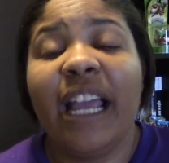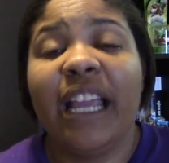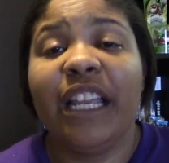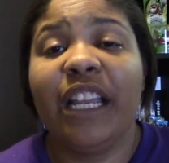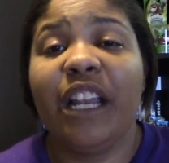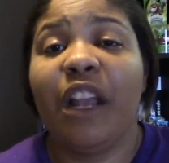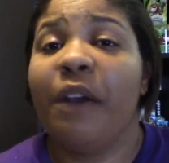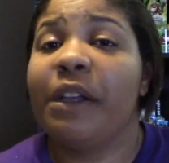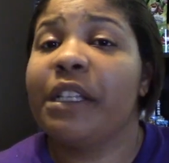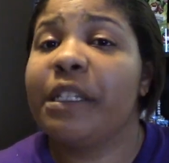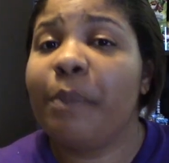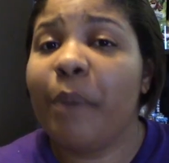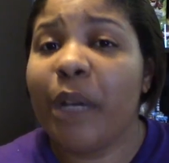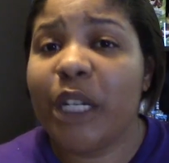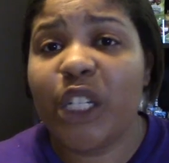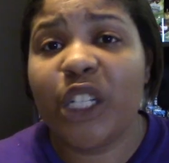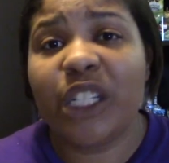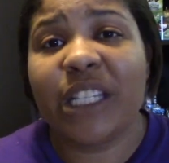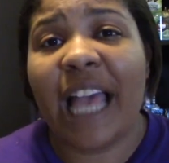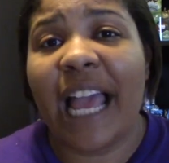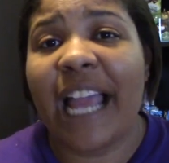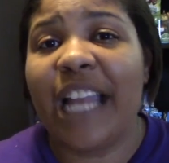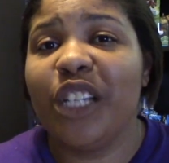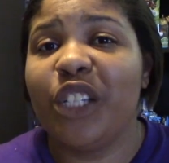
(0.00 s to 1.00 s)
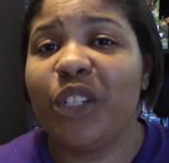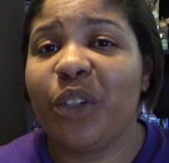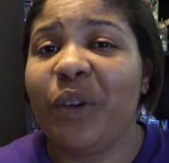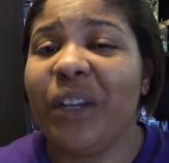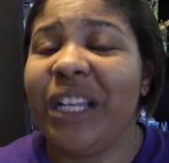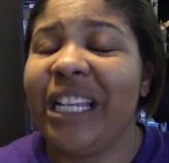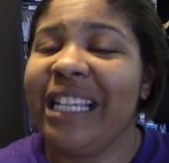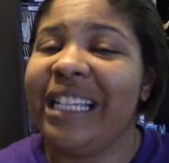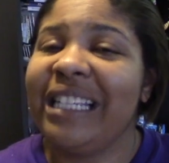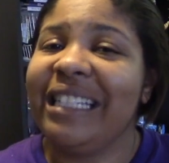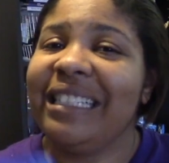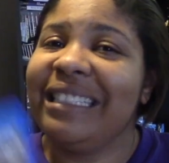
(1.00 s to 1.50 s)
You know, as much as I
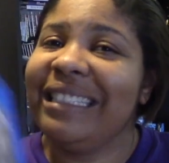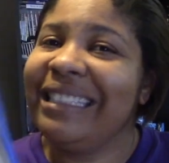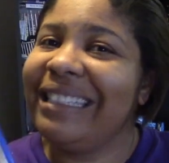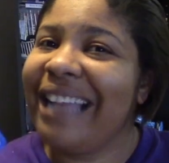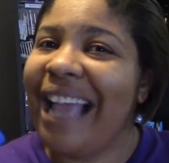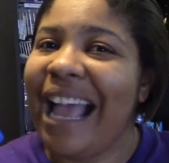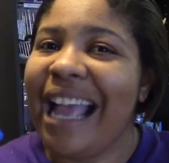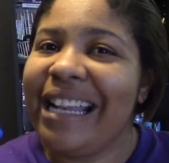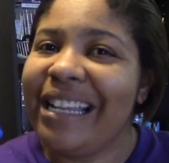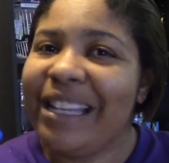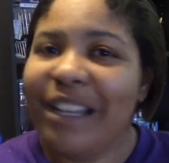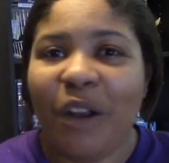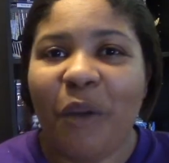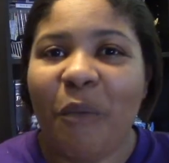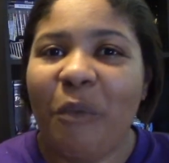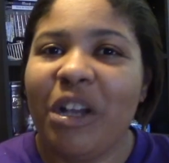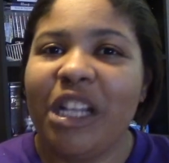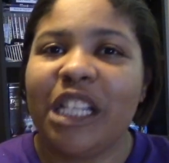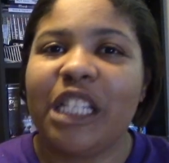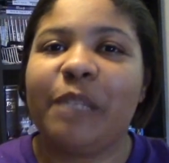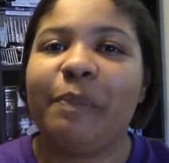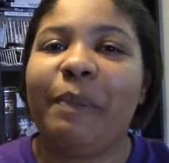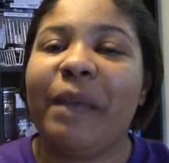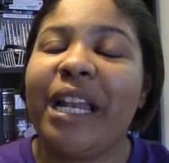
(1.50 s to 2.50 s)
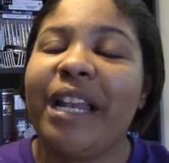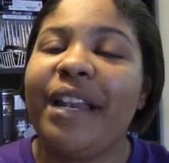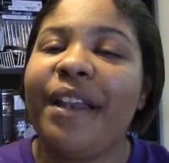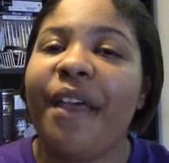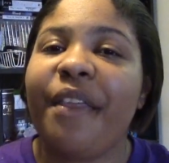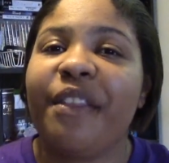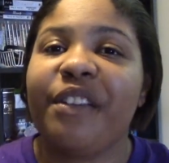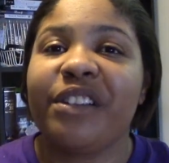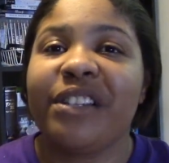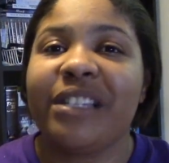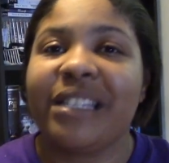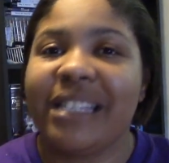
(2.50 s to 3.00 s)
enjoyed it, you know, I didn't want to spend
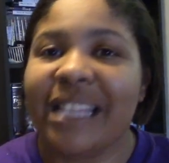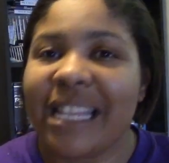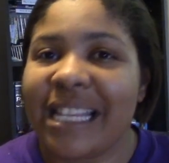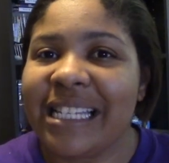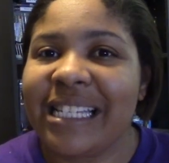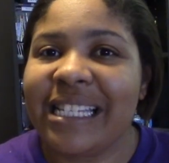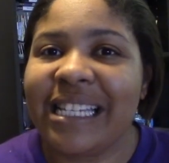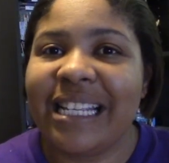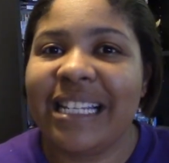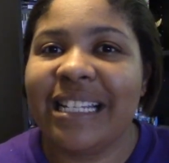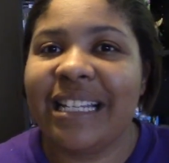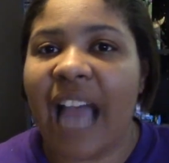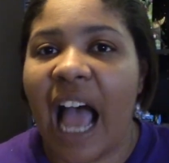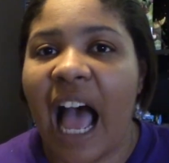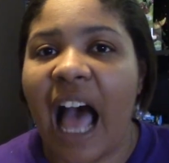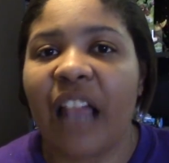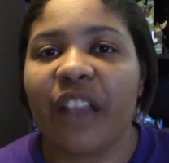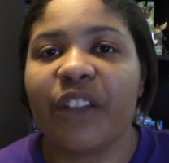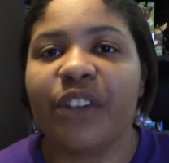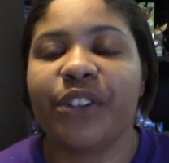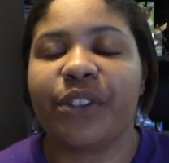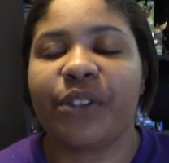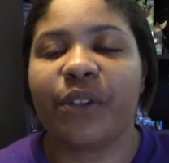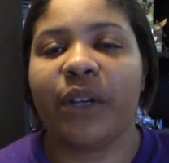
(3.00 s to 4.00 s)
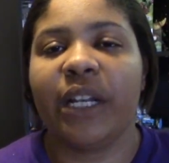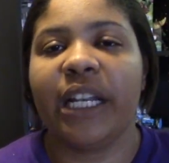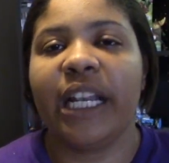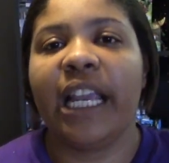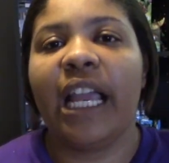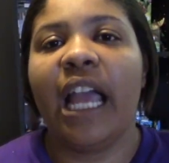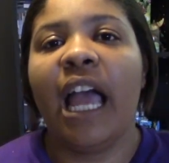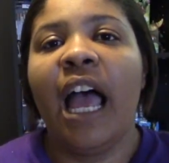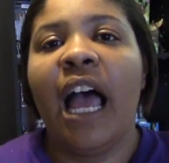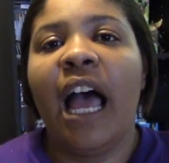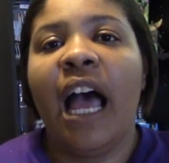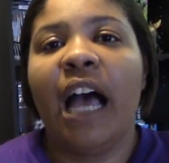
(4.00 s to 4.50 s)
another $60 on
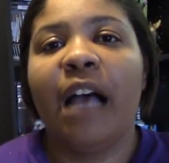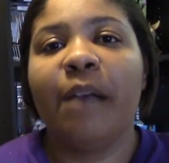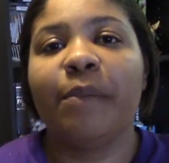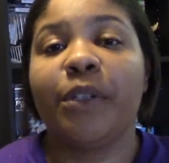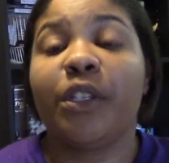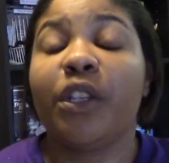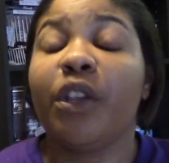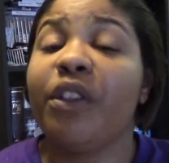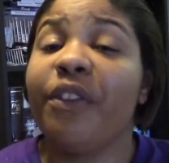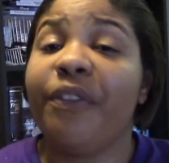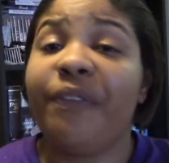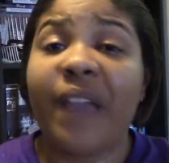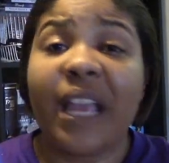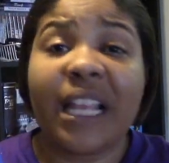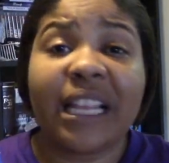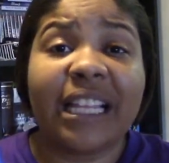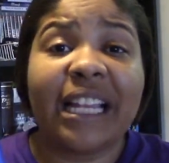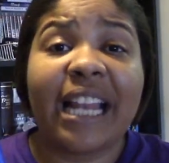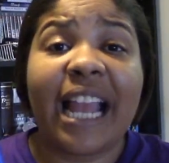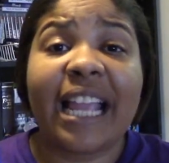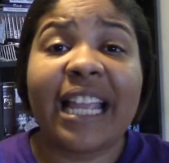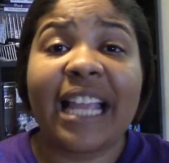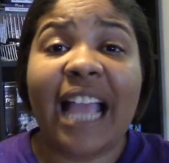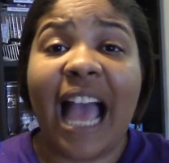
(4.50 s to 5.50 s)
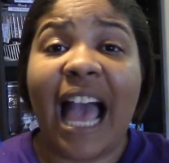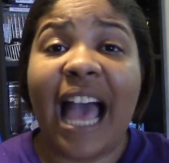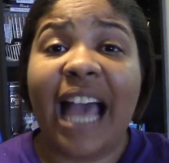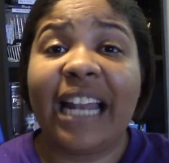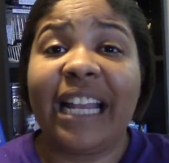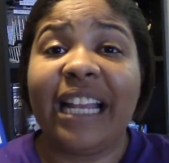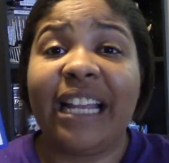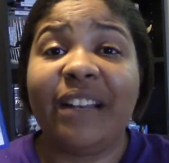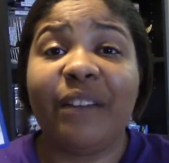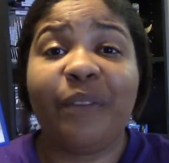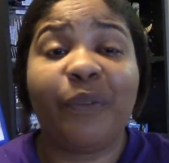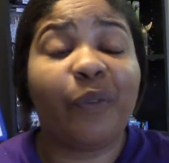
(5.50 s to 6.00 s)
it. So the fact that I
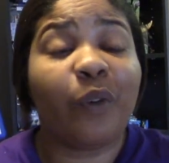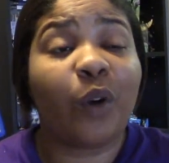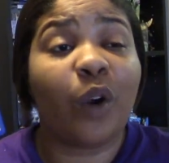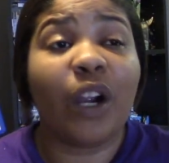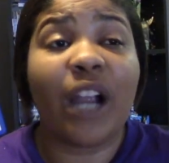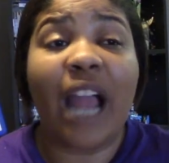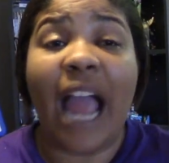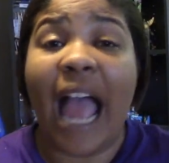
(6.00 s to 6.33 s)
got it for